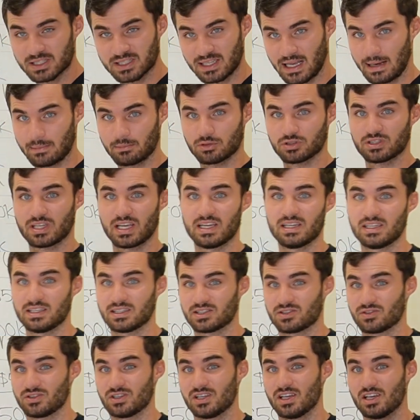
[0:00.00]

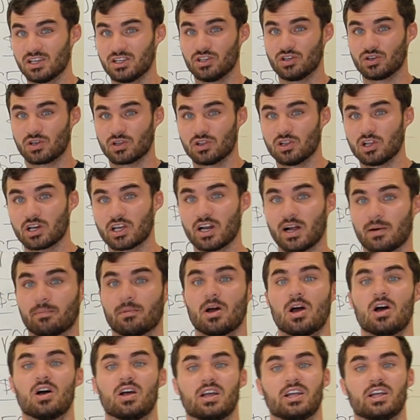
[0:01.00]
simultaneously. You can look it up.